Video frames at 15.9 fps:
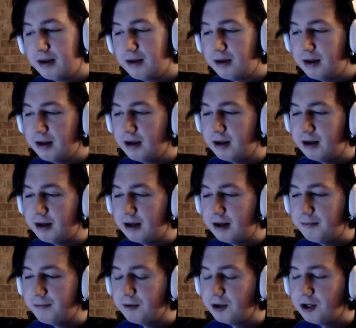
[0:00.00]
I
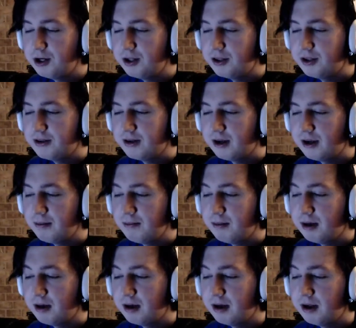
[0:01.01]
appreciate the time.
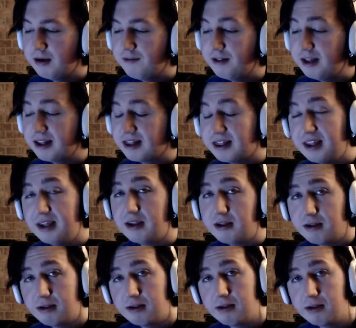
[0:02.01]
And if you like
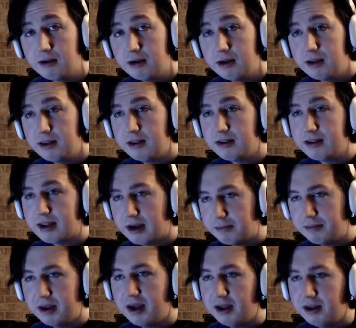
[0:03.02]
this
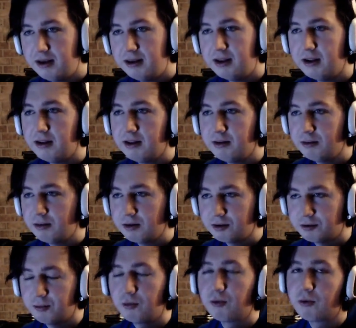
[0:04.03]
top 10, then
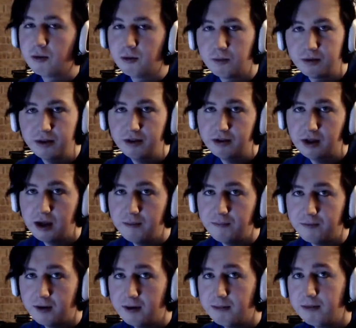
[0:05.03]
there's more where this came
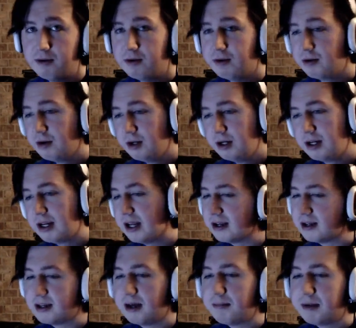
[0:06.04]
from. There are
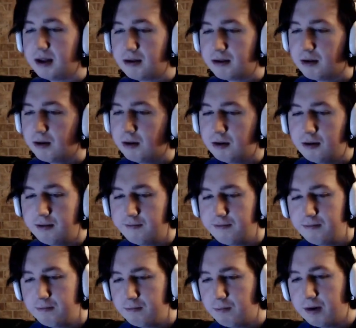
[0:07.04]
guest top 10s all
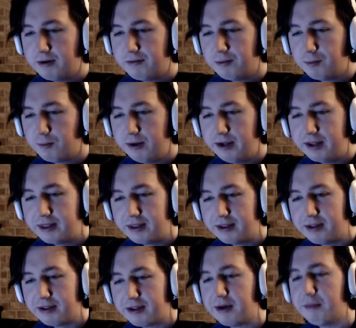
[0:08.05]
of whatever week
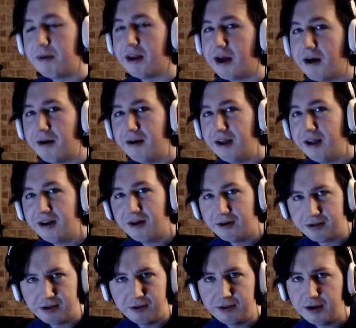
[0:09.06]
this is coming out, and
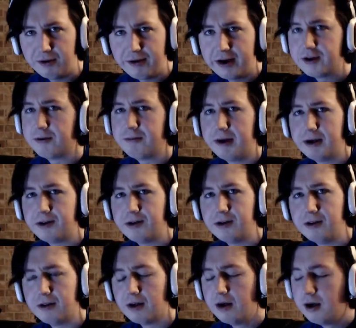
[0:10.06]
also the Irrational
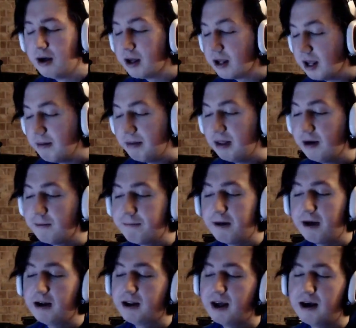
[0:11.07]
Passions Game of the Year
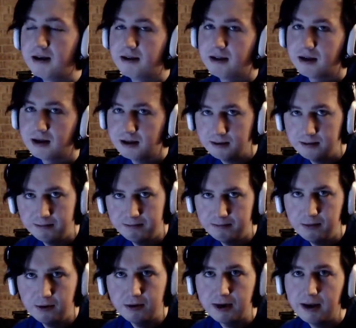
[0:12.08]
podcast, like
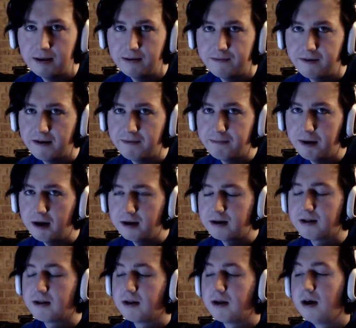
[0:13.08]
broken out into 5
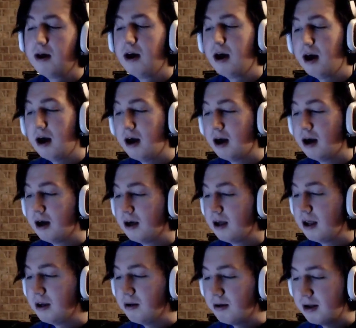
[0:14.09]
parts.
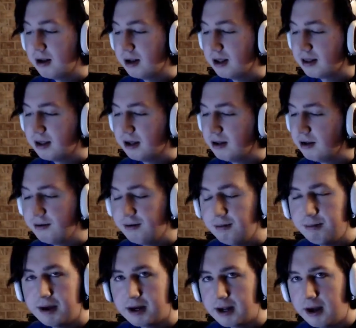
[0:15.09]
And you can get that at
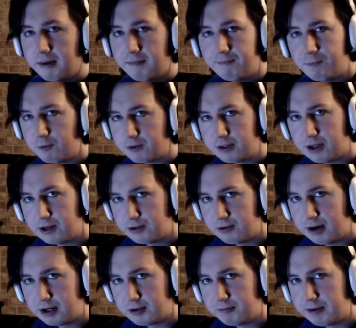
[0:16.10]

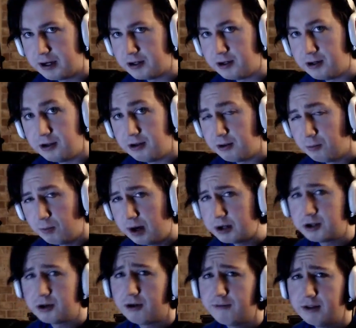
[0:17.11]
youtube.com/Irrational Passions. You can
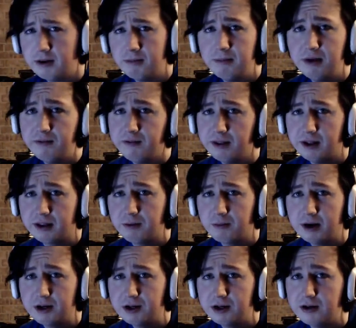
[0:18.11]
watch all of them if you like to
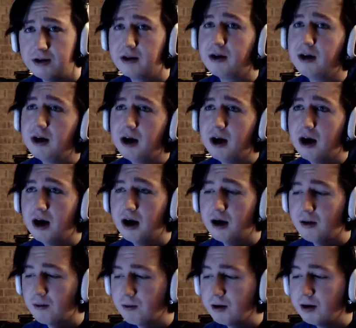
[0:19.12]
watch it,
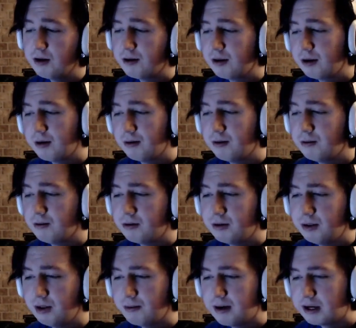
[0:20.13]
or you can go to
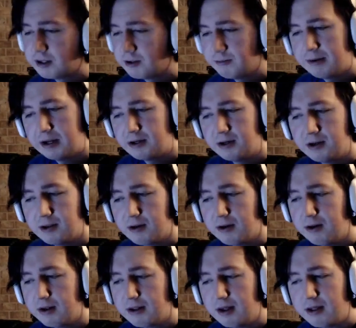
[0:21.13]
the Irrational Passions
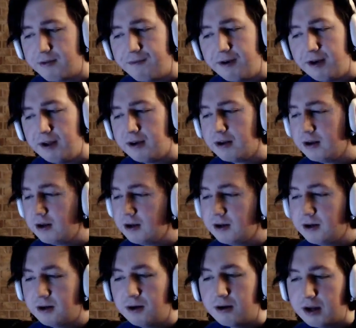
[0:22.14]
RSS feed
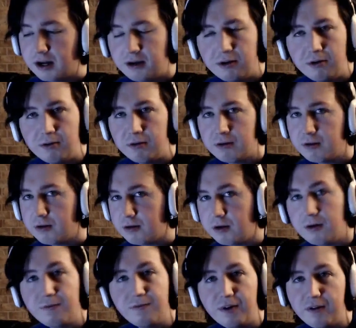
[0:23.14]
on iTunes or
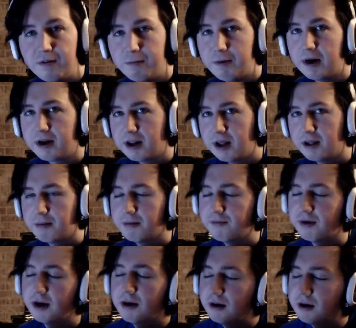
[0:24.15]
your favorite podcast
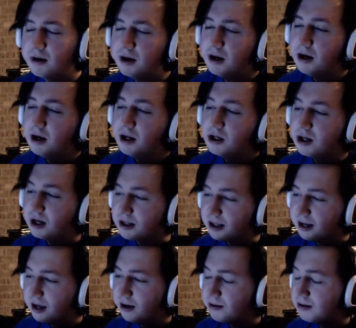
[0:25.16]
provider. Check
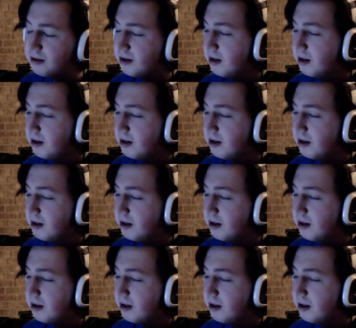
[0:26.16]
that out.